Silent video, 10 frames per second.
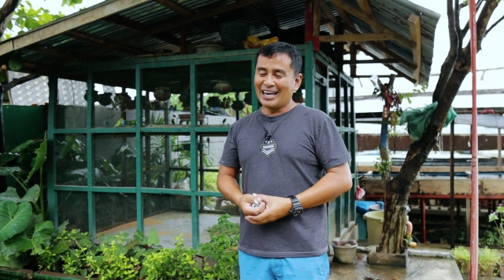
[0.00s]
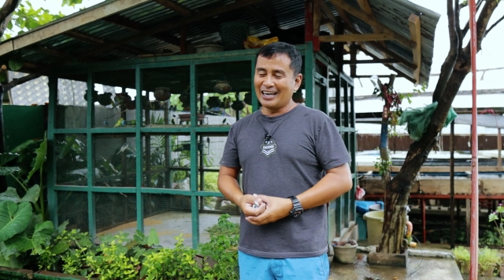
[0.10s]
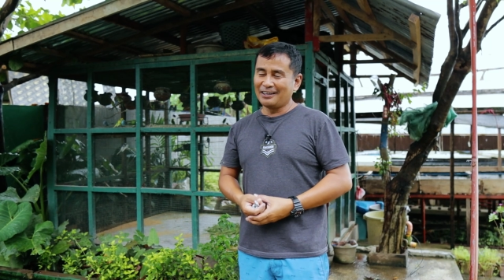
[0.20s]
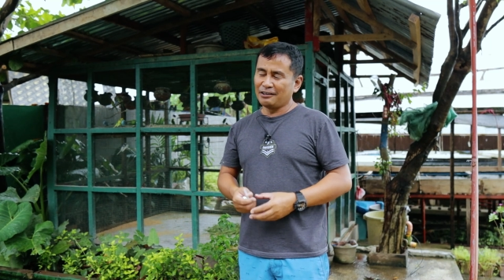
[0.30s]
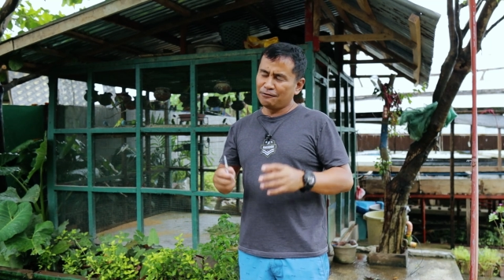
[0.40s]

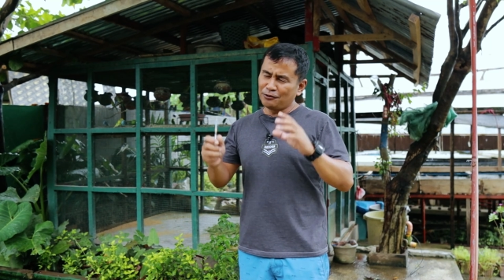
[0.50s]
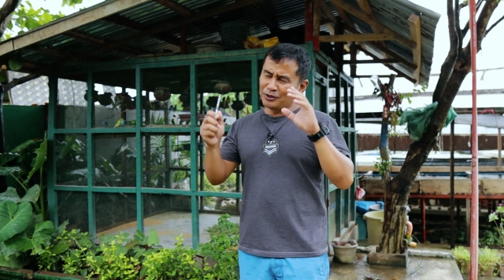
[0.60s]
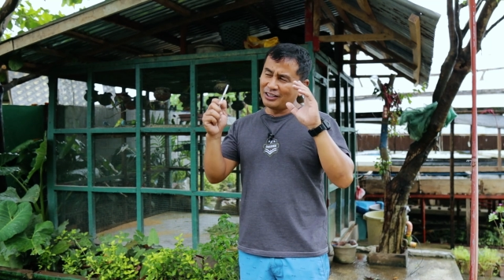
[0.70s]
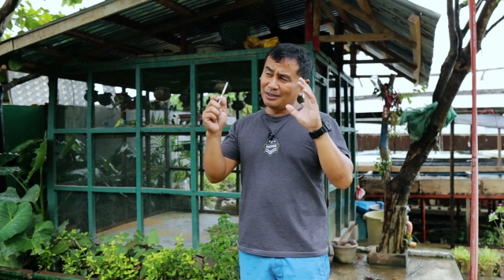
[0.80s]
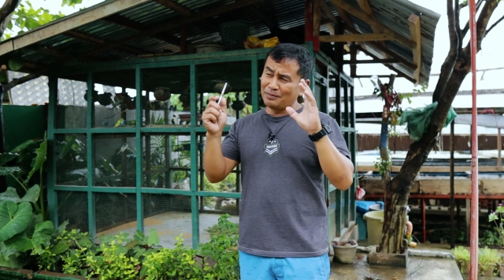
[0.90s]
And if
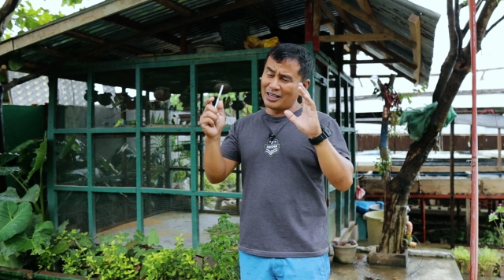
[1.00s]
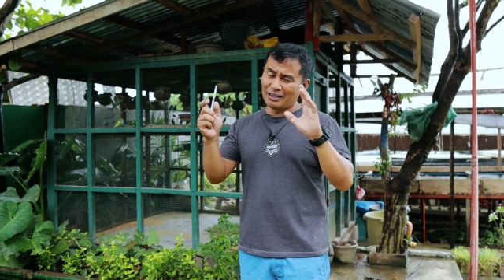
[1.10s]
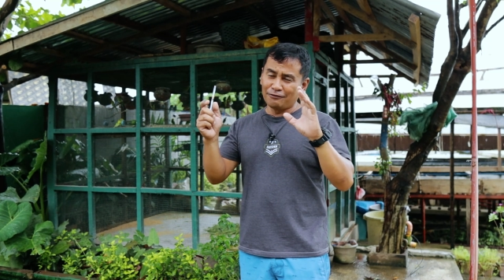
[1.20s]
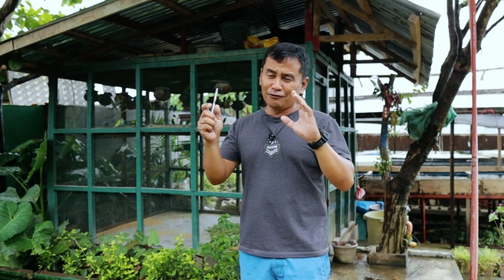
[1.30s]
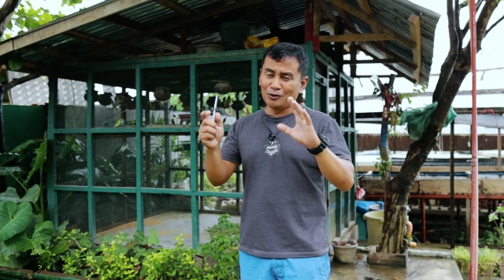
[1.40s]
you're gonna
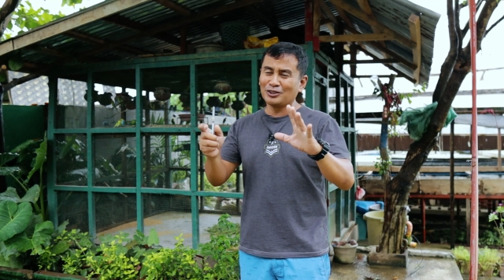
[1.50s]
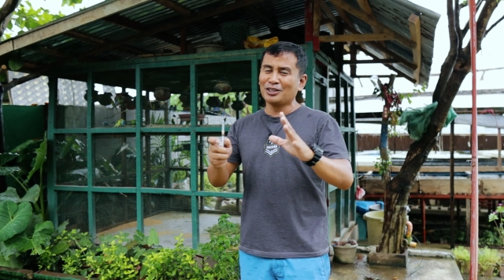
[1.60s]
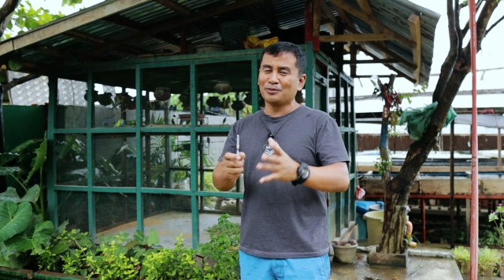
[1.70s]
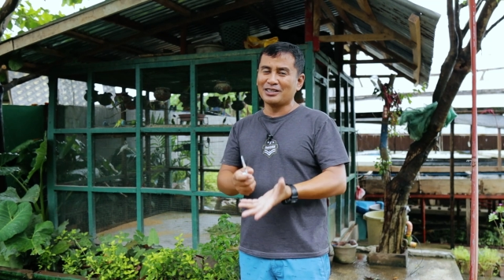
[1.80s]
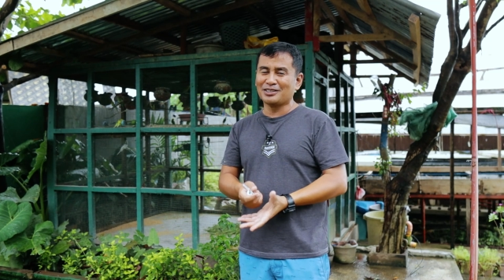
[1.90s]
make a
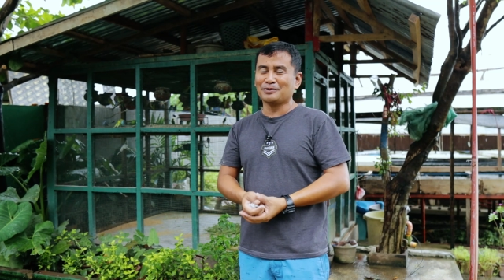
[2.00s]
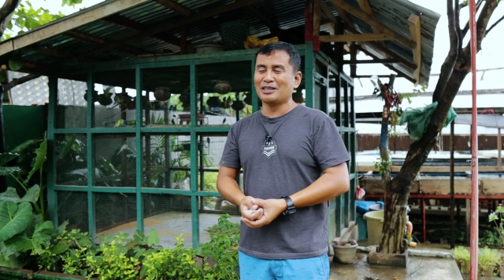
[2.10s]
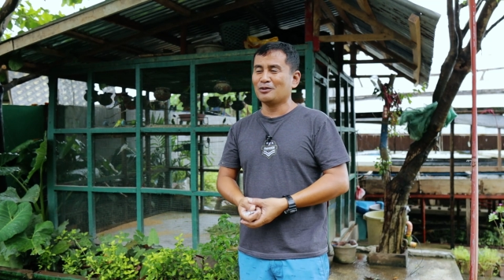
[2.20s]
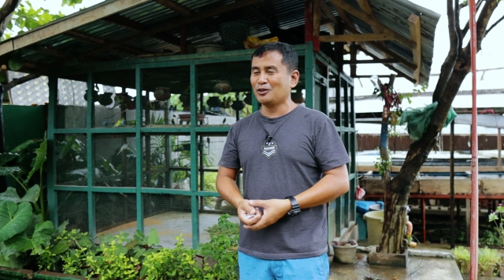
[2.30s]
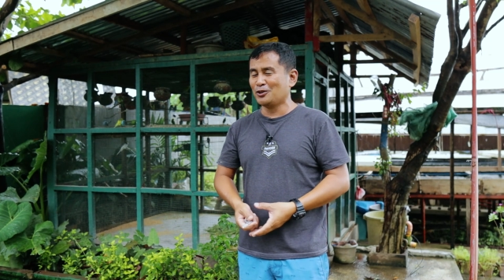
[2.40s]
floating restaurant,